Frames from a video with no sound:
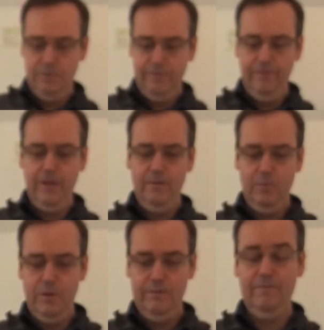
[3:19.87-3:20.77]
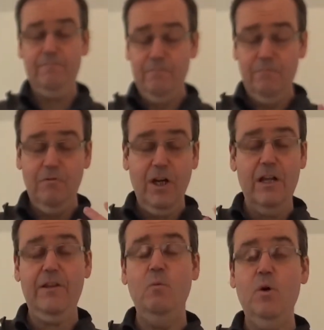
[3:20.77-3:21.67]
would
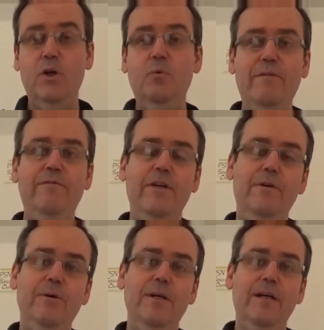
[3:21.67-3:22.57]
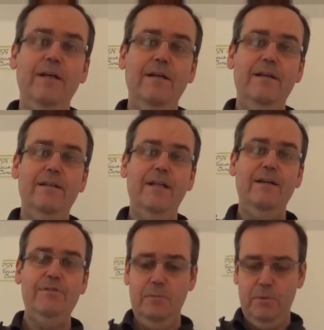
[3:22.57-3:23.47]
rather work with you than
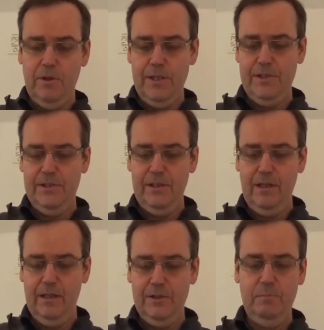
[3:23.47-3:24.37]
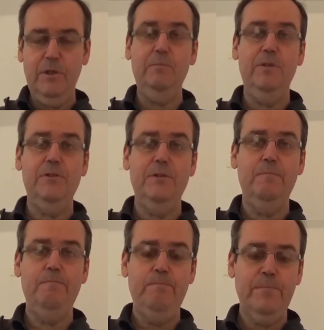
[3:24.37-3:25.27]
have surprises at the last moment.
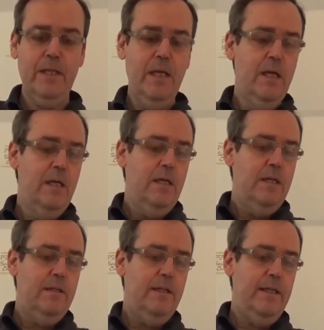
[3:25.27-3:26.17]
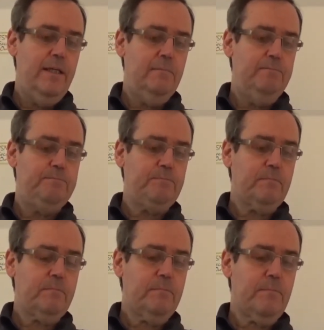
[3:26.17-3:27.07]
The
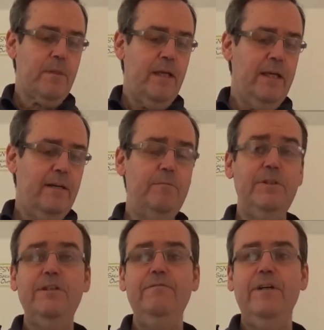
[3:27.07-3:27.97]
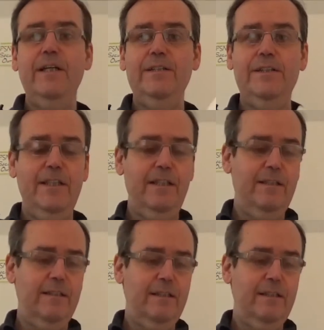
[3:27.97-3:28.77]
government conveyancing